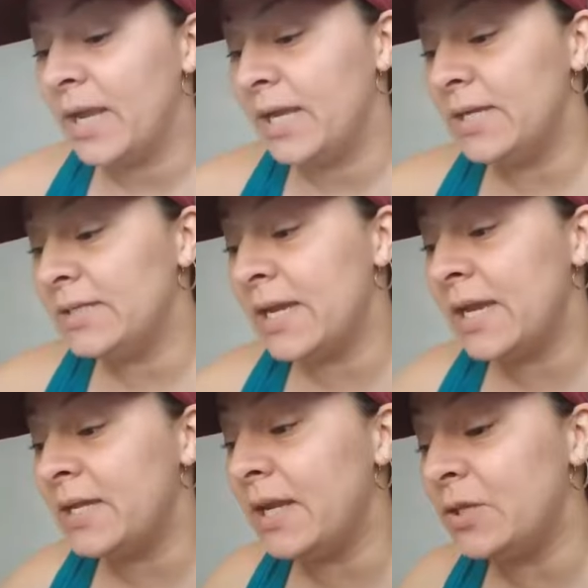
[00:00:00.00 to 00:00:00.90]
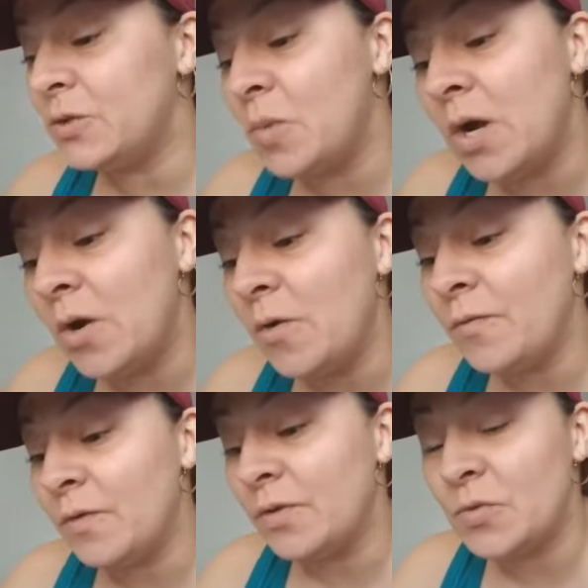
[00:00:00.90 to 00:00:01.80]
He said in
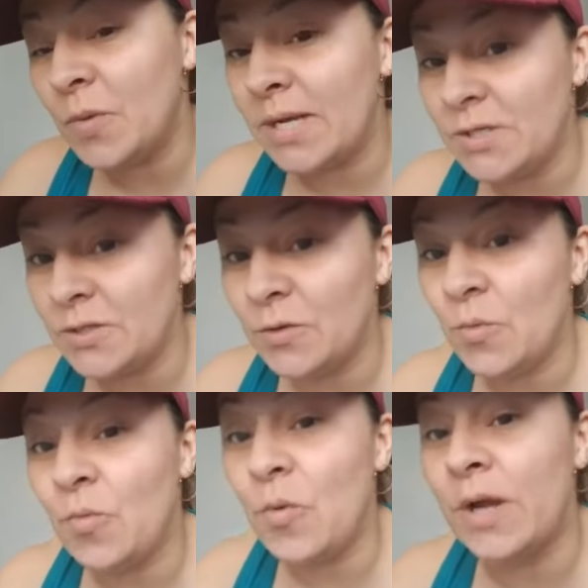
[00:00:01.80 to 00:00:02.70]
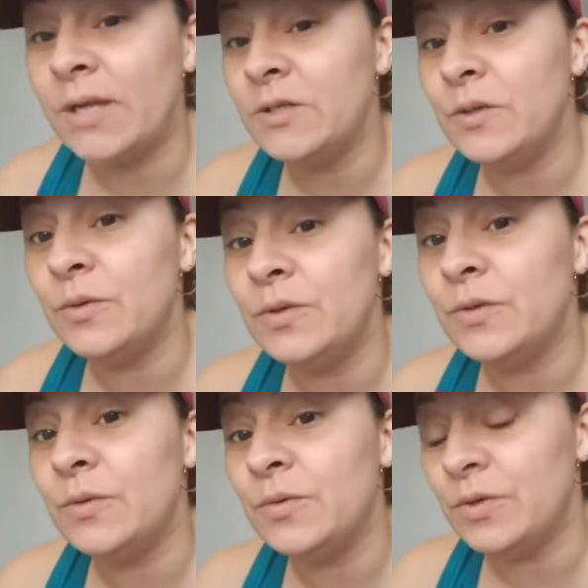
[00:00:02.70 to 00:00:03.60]
twelve twenty-two, one, two,
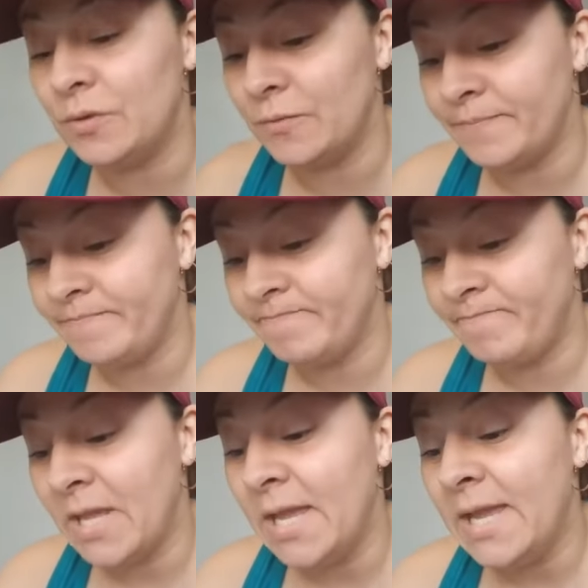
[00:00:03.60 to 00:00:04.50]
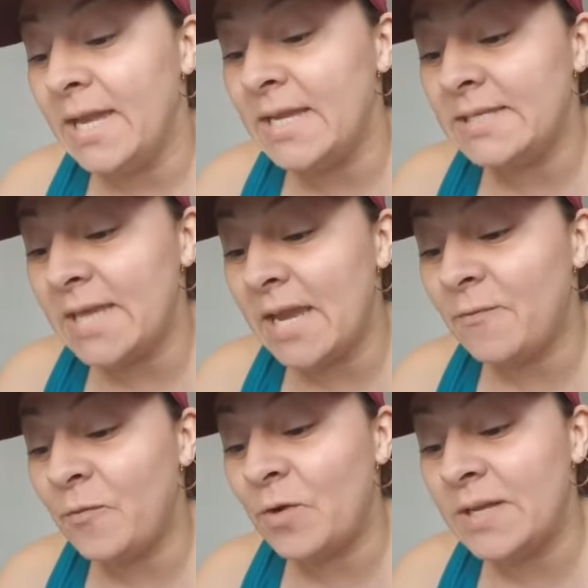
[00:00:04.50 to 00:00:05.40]
two, two. He
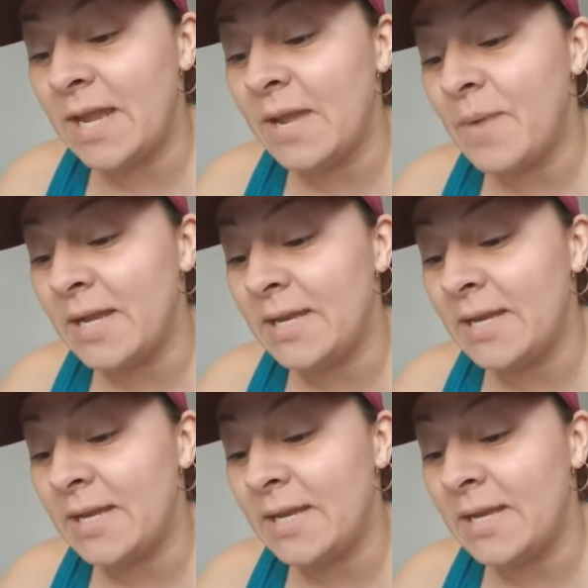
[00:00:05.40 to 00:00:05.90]
said, for day by